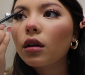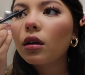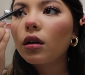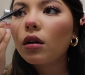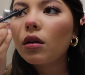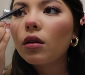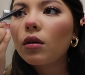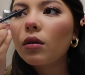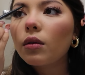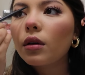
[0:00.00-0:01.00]

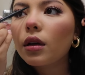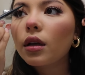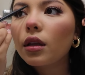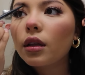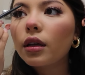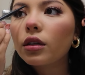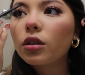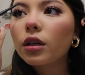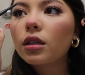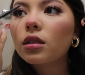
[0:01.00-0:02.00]
go and like
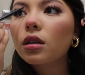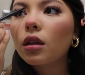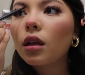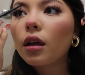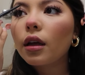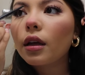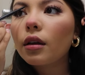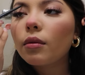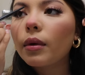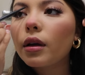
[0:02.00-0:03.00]
trace the line
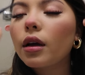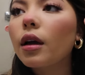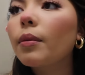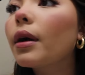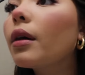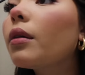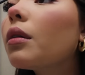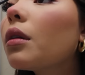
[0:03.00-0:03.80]
of my eyebrow.